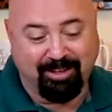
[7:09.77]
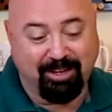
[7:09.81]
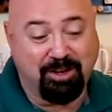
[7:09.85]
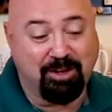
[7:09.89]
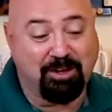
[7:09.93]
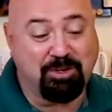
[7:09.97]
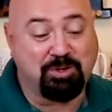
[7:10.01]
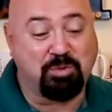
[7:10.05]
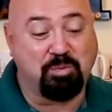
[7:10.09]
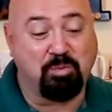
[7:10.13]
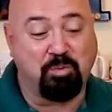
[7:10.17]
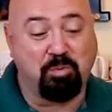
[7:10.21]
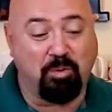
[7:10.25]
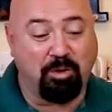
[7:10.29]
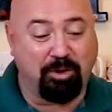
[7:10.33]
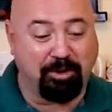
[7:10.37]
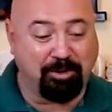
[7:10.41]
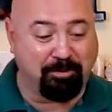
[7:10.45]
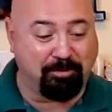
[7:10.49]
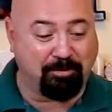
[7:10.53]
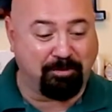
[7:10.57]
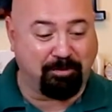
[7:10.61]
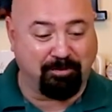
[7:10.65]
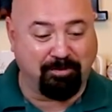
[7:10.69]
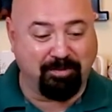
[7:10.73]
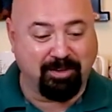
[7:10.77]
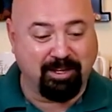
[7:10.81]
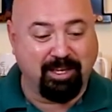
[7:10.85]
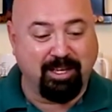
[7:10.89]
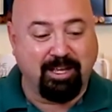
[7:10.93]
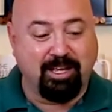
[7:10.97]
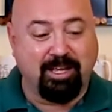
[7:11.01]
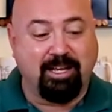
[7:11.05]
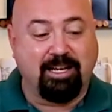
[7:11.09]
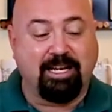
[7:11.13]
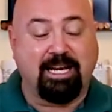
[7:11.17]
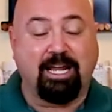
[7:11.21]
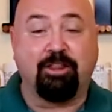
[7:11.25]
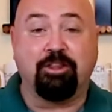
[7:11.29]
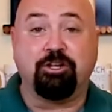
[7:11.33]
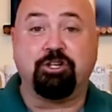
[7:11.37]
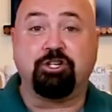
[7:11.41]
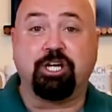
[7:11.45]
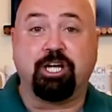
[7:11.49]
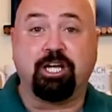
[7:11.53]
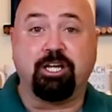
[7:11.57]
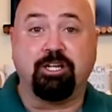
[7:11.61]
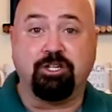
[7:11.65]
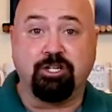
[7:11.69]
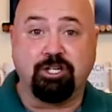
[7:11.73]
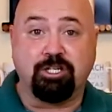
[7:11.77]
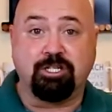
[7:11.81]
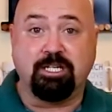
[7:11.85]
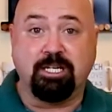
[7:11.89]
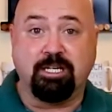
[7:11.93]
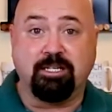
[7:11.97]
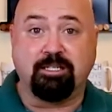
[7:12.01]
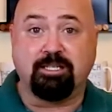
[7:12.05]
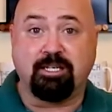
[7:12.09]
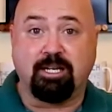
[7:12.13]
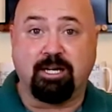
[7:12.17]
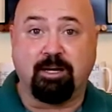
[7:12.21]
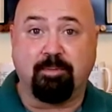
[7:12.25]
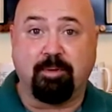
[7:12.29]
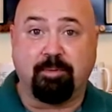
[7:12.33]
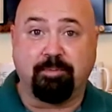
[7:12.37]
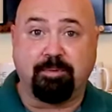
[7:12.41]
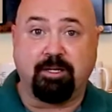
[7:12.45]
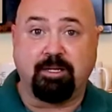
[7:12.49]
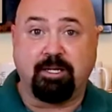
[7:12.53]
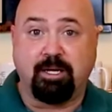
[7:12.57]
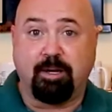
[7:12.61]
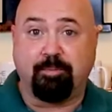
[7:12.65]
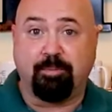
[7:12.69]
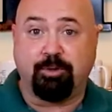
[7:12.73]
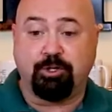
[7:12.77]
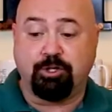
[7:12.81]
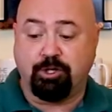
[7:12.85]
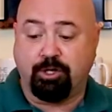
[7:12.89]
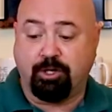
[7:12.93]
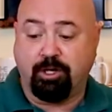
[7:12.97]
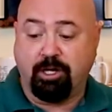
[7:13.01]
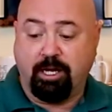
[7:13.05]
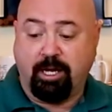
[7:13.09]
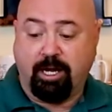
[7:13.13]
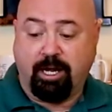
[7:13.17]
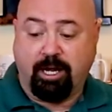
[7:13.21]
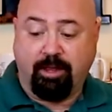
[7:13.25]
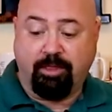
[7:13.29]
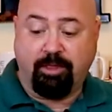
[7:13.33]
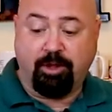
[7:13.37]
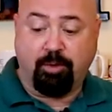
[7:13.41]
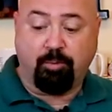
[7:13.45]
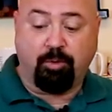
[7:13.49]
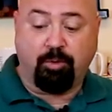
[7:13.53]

It's wonderful. Now the chicken just needs to come up to temperature, and then